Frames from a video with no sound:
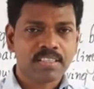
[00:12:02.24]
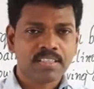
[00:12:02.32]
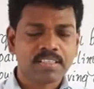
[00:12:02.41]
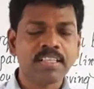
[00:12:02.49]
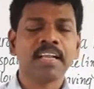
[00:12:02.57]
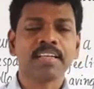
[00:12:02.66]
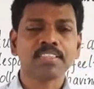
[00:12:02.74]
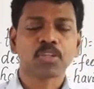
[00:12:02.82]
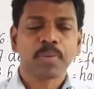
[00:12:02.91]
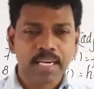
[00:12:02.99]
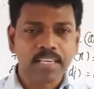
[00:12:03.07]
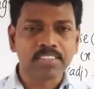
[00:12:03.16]
Then the
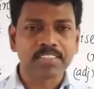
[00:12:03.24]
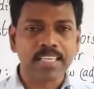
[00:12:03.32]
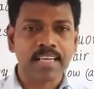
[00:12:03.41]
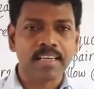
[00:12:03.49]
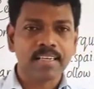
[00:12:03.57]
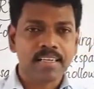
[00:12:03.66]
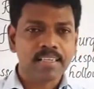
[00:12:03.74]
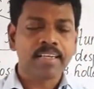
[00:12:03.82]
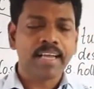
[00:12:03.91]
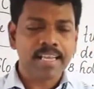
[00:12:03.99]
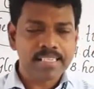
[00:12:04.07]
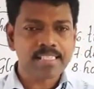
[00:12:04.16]
squirrel said,
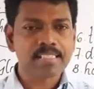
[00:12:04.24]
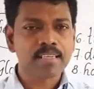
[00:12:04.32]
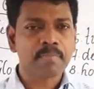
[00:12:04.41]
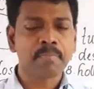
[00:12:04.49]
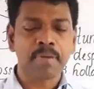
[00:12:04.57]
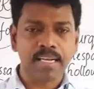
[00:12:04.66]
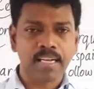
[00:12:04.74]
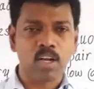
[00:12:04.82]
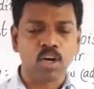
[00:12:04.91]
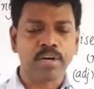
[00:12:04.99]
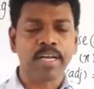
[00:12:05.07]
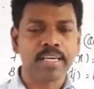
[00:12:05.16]
"Yes, my
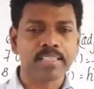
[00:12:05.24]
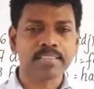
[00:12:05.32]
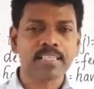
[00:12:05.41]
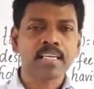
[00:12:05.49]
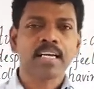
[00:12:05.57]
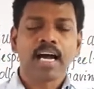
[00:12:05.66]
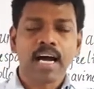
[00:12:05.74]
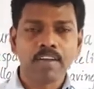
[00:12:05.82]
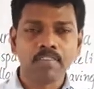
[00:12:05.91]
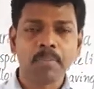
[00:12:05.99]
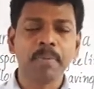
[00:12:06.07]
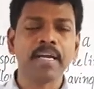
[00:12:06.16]
lords, I
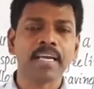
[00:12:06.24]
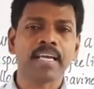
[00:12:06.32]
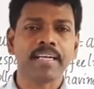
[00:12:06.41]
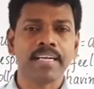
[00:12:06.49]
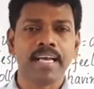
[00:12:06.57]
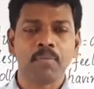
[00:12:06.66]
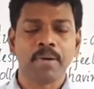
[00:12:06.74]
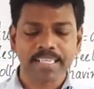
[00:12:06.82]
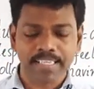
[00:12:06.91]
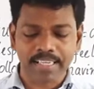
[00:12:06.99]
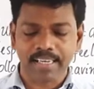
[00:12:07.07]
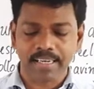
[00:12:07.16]
will bring it now." By
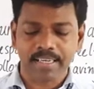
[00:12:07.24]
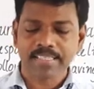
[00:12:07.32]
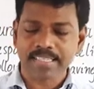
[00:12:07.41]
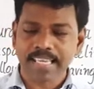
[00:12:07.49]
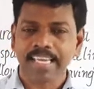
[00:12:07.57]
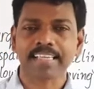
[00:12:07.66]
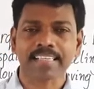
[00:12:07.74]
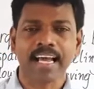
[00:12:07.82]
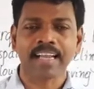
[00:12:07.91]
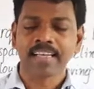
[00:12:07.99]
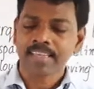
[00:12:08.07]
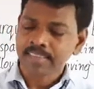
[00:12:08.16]
saying
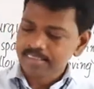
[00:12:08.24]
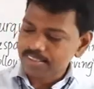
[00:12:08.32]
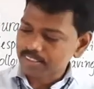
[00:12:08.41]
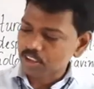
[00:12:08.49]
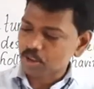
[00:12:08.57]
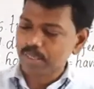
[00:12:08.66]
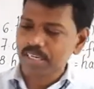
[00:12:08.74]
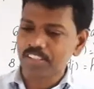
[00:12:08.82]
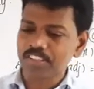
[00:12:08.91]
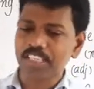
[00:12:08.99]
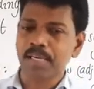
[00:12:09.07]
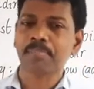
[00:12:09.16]
that, the squirrel
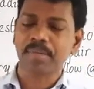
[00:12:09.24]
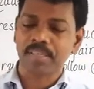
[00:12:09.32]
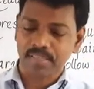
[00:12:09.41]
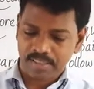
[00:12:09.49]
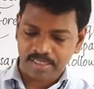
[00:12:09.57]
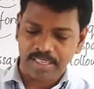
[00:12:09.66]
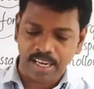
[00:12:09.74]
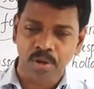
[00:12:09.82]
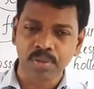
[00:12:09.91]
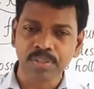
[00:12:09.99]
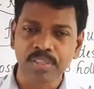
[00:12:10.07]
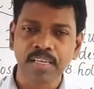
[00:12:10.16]
jumped
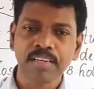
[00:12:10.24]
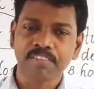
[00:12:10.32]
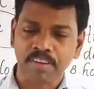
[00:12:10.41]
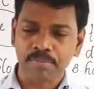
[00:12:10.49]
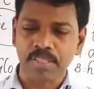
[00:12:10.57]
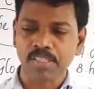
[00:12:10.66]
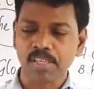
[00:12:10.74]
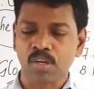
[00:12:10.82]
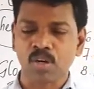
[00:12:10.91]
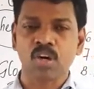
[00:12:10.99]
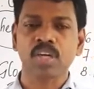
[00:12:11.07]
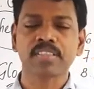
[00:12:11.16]
down from the
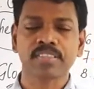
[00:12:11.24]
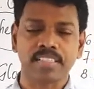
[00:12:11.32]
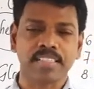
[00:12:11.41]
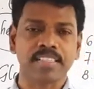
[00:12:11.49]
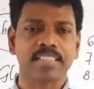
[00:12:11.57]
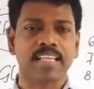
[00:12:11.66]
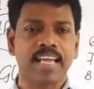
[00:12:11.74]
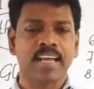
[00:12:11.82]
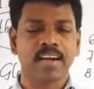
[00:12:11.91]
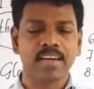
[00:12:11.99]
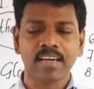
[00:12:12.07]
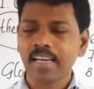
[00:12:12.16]
rock sitting
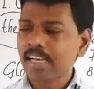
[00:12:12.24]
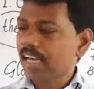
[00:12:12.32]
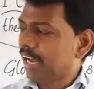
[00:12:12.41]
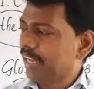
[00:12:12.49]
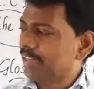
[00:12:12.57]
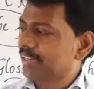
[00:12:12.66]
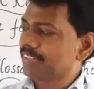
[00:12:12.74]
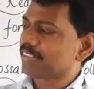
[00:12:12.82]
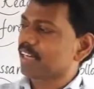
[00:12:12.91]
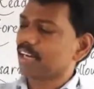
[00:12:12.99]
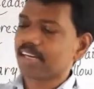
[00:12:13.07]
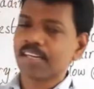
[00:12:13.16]
there and then
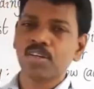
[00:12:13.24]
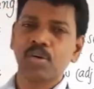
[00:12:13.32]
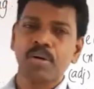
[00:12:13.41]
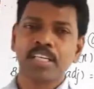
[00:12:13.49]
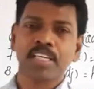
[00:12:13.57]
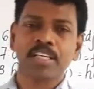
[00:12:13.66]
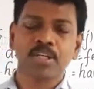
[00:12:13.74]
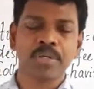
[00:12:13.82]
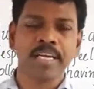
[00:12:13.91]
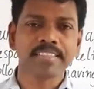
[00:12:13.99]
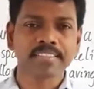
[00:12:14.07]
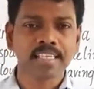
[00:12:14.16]
started going into
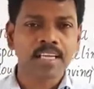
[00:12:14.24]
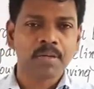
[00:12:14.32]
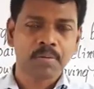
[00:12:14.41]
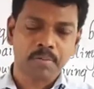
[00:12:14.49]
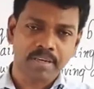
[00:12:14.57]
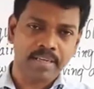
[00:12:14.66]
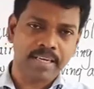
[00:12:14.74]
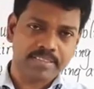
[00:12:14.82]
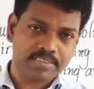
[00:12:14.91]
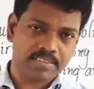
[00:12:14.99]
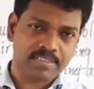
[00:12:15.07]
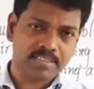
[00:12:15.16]
its
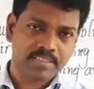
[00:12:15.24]
nest.